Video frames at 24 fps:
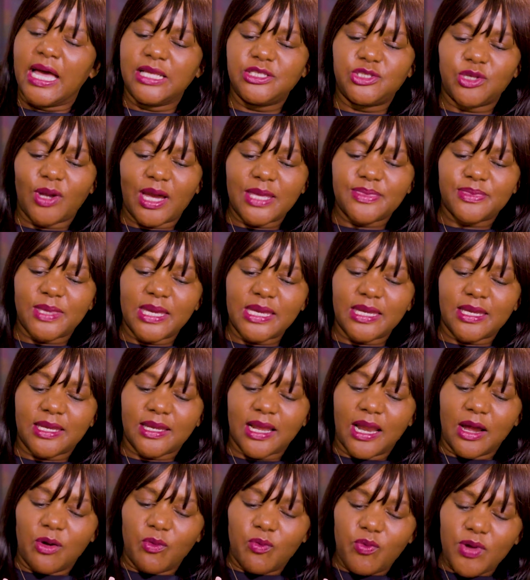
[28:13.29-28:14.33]
And so I think
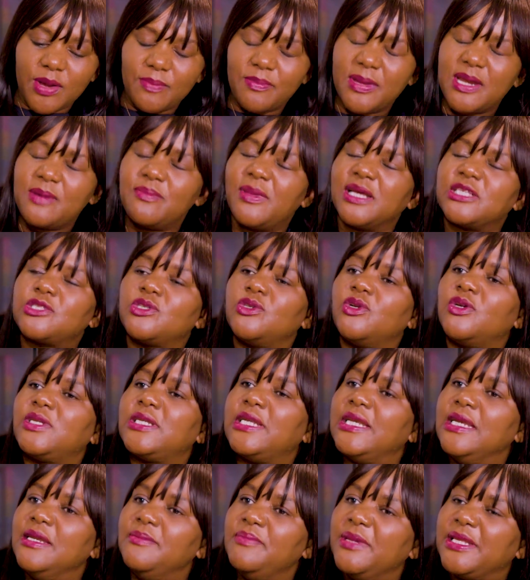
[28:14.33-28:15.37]
women must not
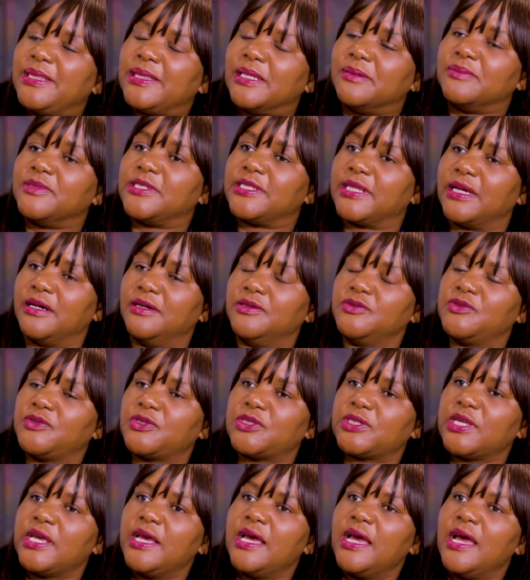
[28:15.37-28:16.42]
limit
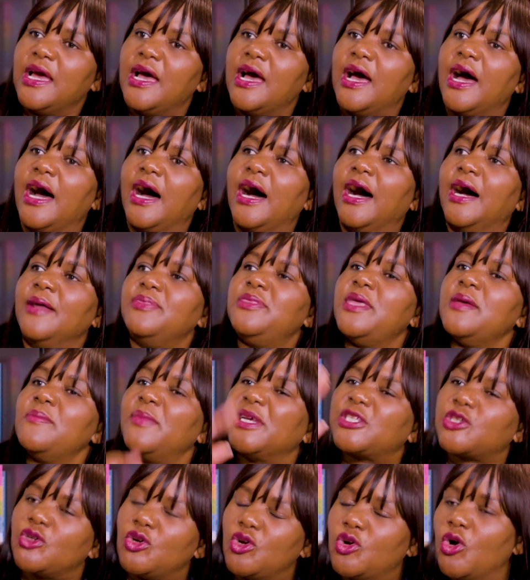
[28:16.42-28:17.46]
themselves. They
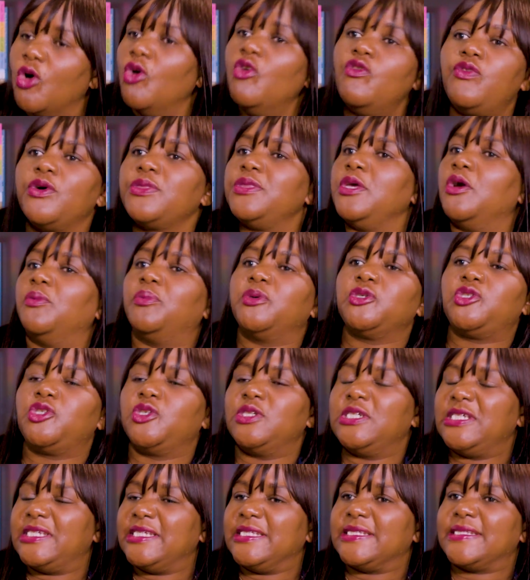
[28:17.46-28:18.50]
must go for the
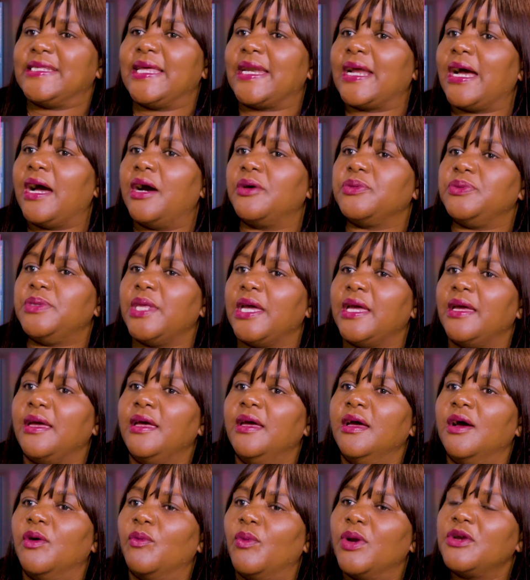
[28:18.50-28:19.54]
opportunities that are out there.
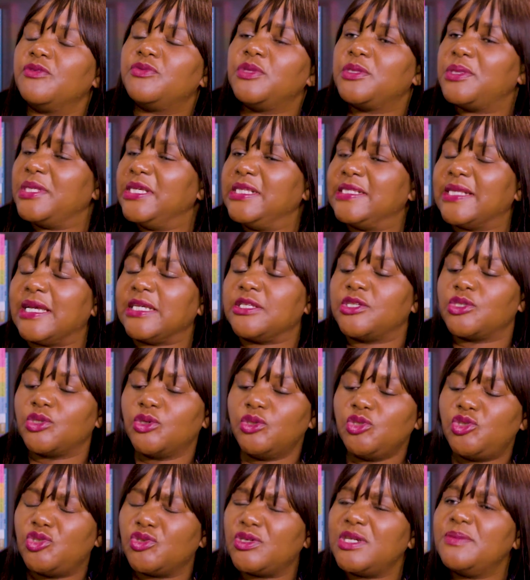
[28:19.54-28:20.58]
One of the things I
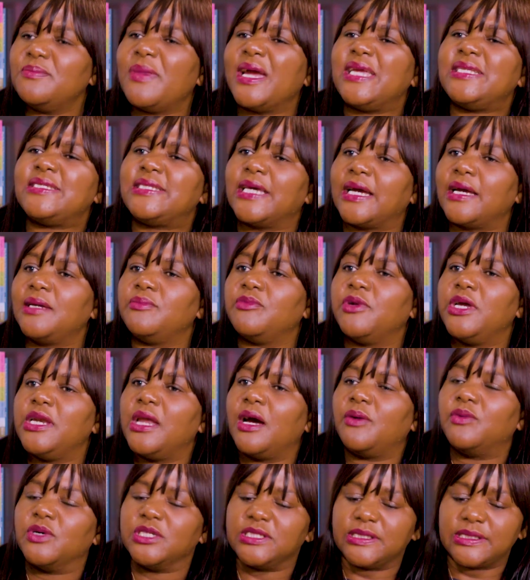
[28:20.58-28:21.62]
saw during my time when
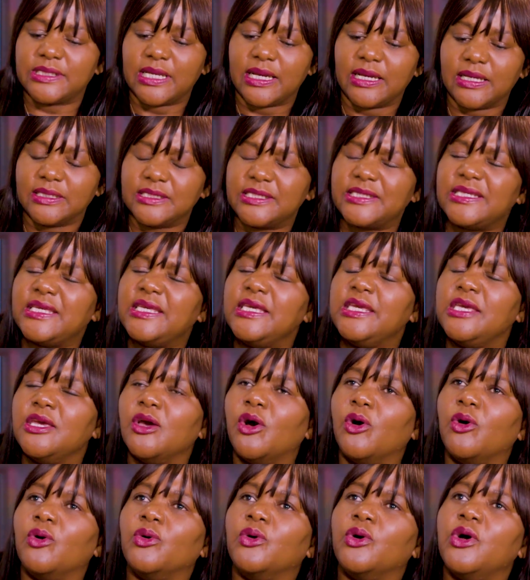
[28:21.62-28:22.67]
I was
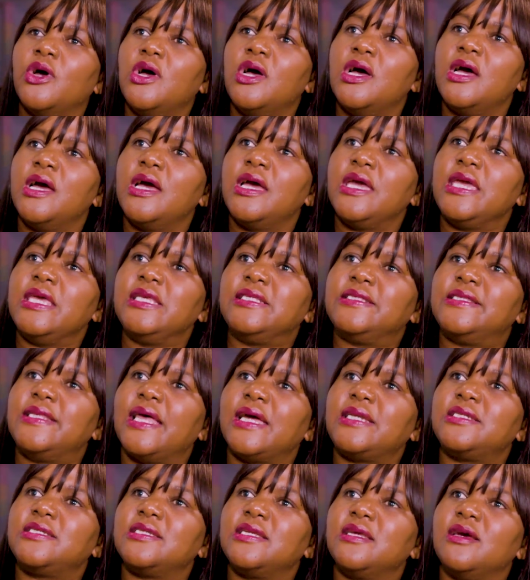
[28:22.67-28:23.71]
CEO is
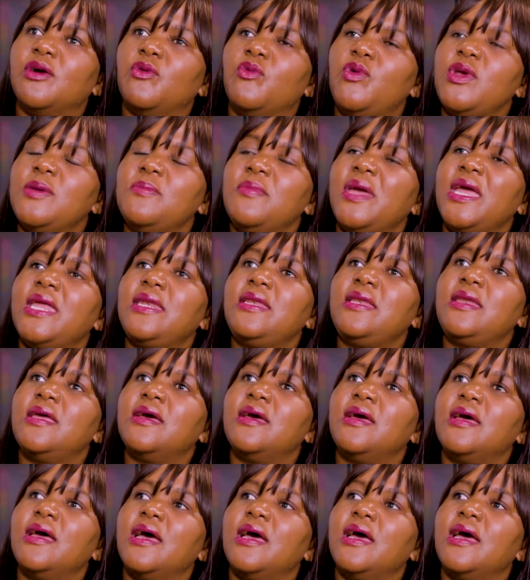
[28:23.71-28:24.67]
that women